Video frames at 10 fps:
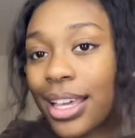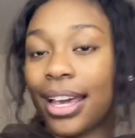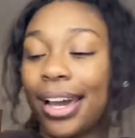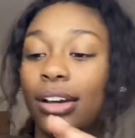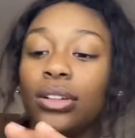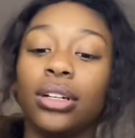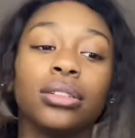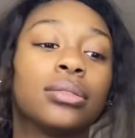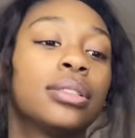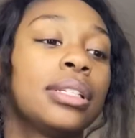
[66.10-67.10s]
I don't
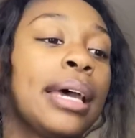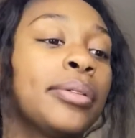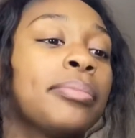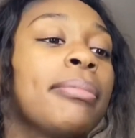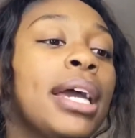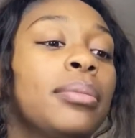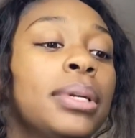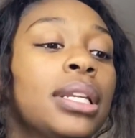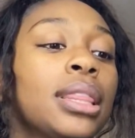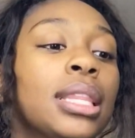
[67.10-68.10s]
know, that might have
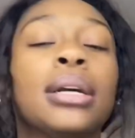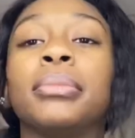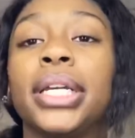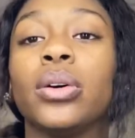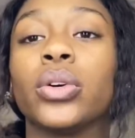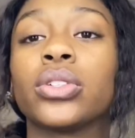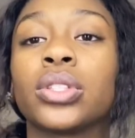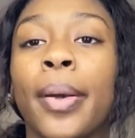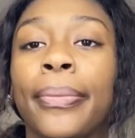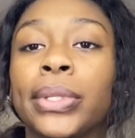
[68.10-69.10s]
been a thumbnail or
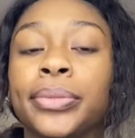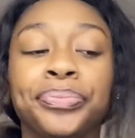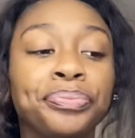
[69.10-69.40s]
something.